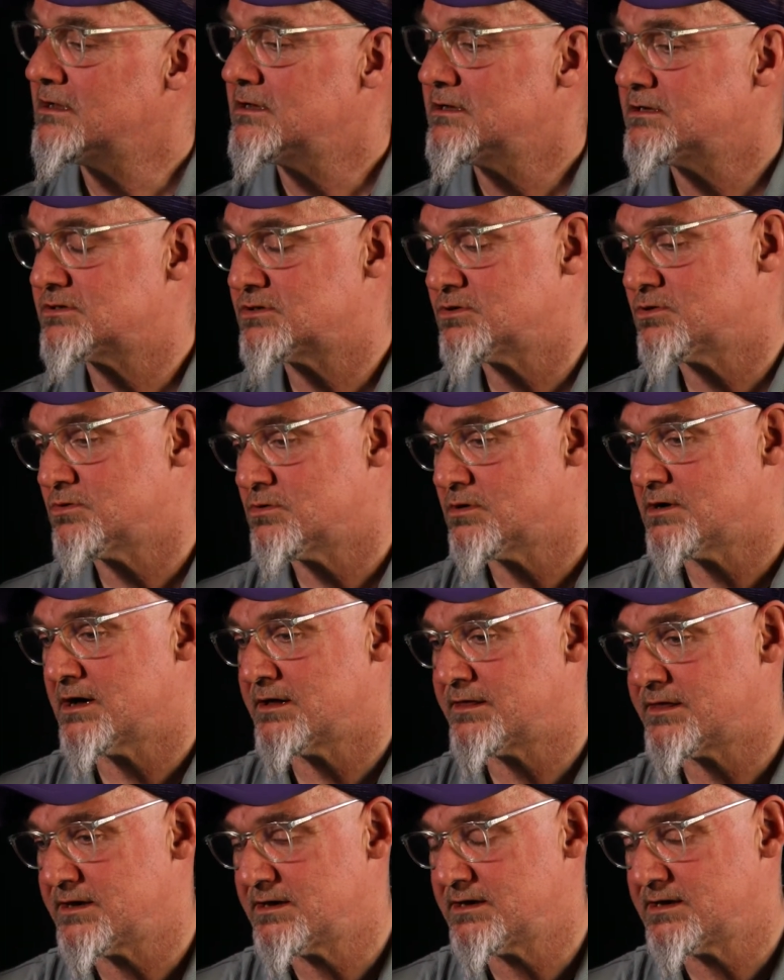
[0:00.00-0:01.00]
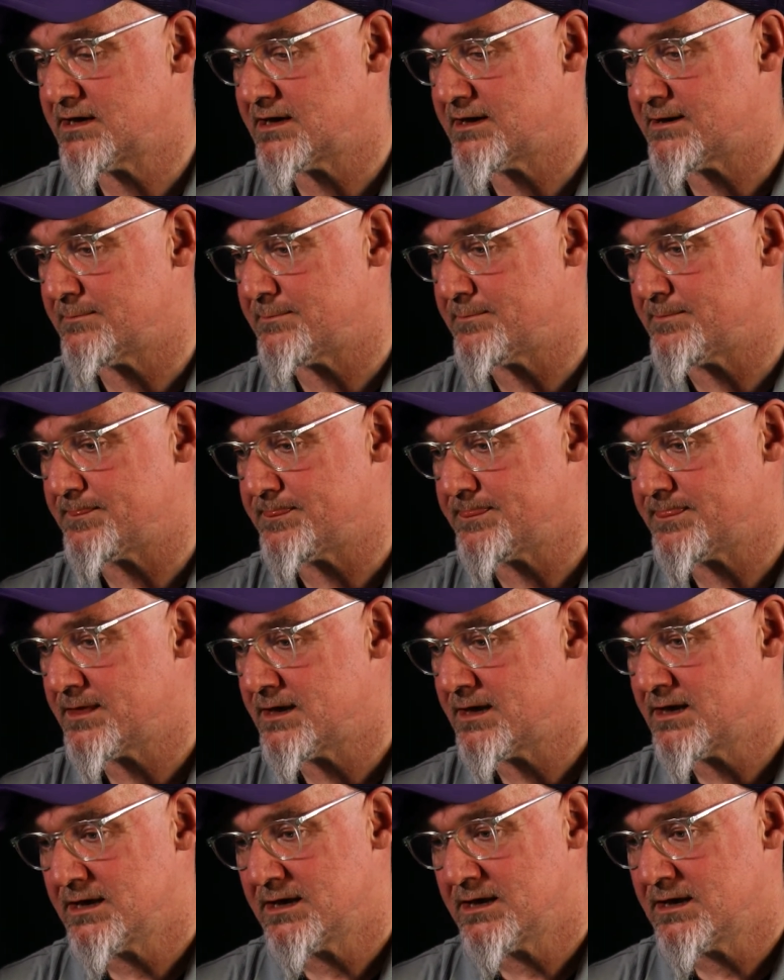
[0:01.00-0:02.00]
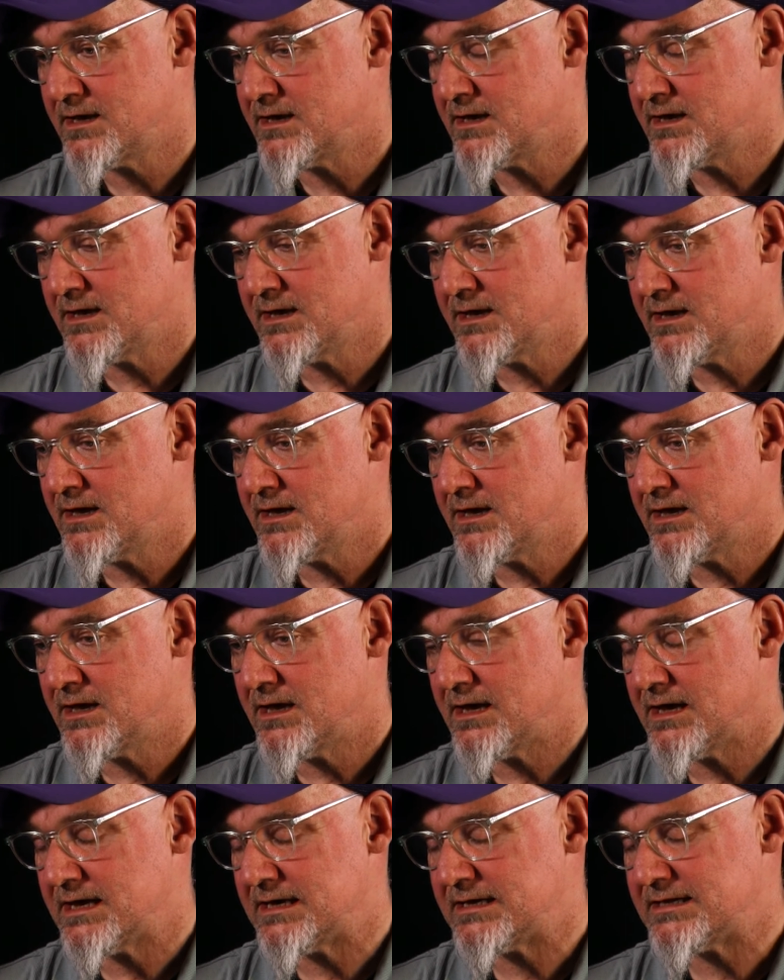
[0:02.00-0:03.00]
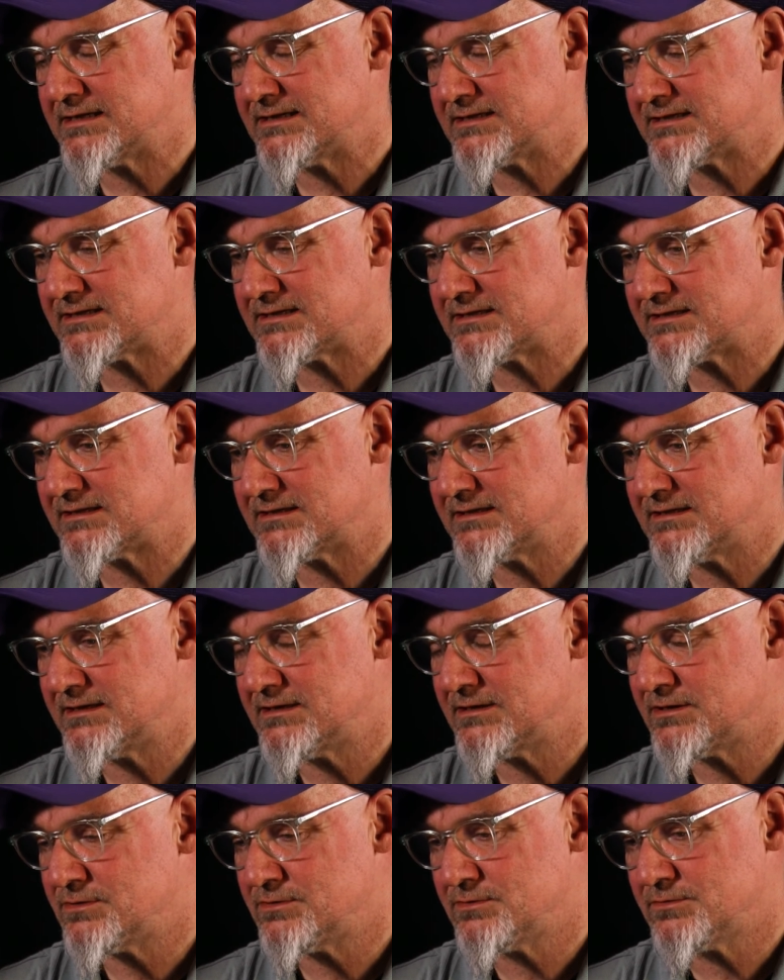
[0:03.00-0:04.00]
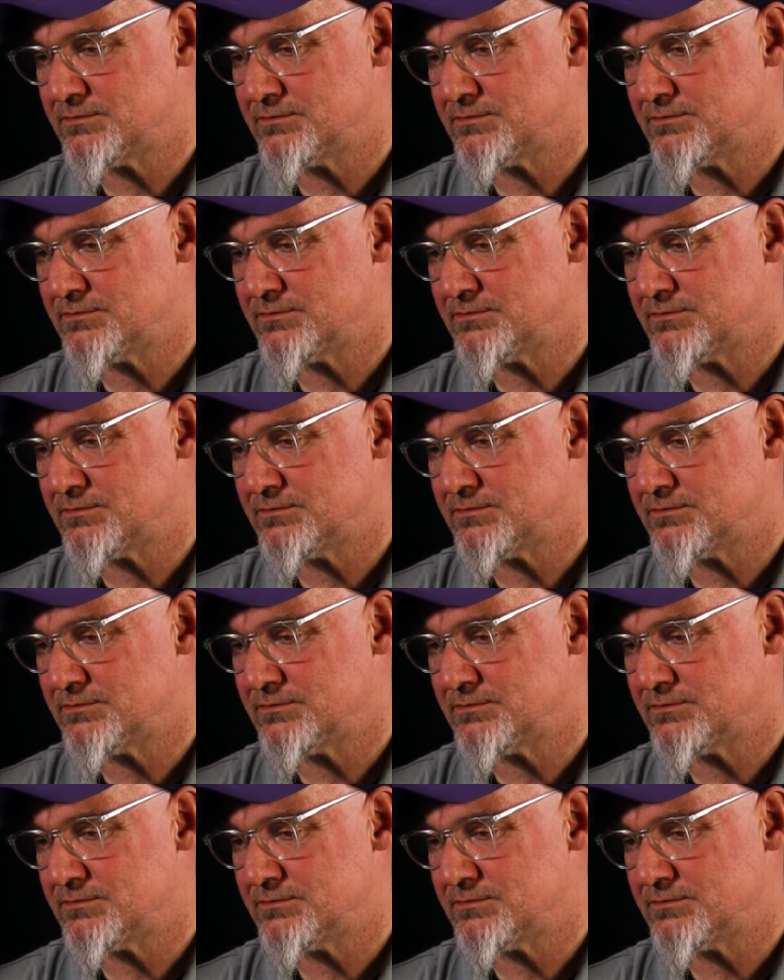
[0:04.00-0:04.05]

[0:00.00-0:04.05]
So I think, and it's, in